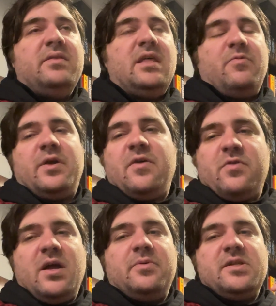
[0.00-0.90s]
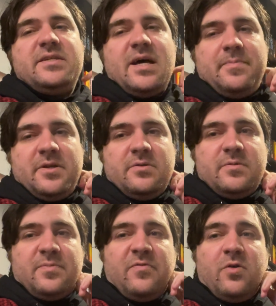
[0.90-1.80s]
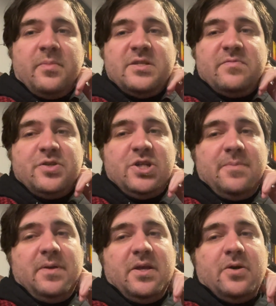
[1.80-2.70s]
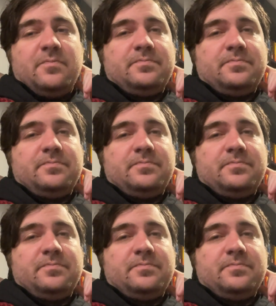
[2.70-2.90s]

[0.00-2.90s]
They were never able to tap into the performance of the GPU.